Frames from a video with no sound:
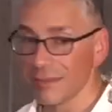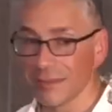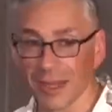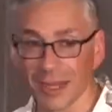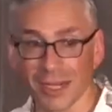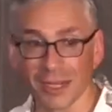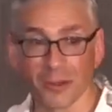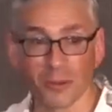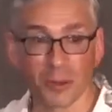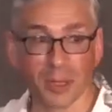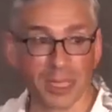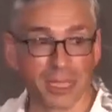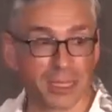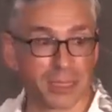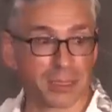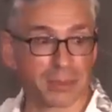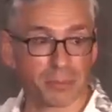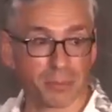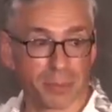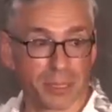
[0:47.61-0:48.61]
got a
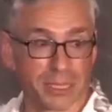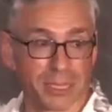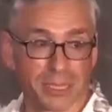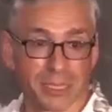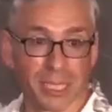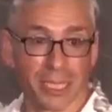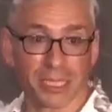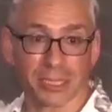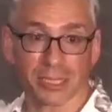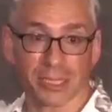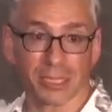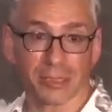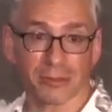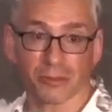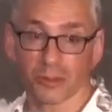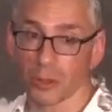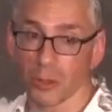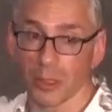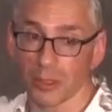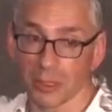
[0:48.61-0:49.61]
quick presentation,
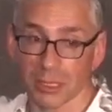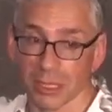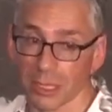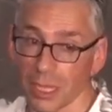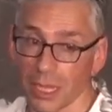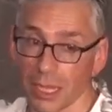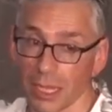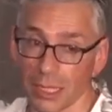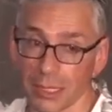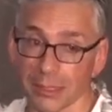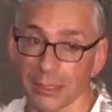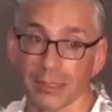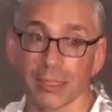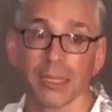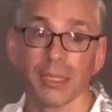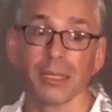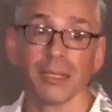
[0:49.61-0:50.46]
200 slides.